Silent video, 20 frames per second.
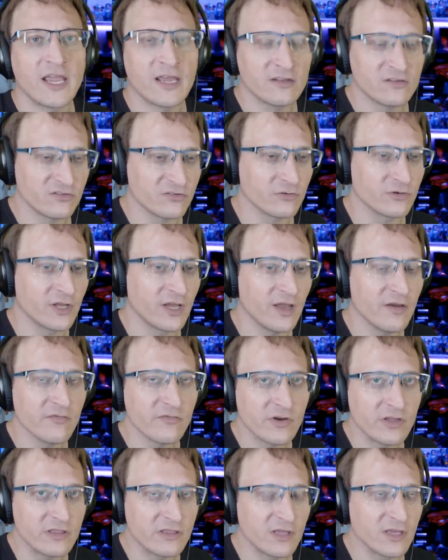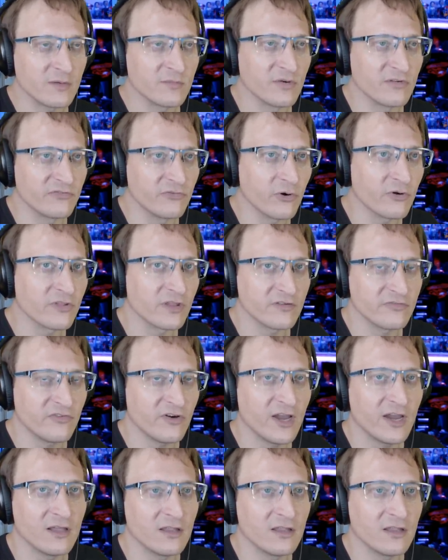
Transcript: answer to everything before they file a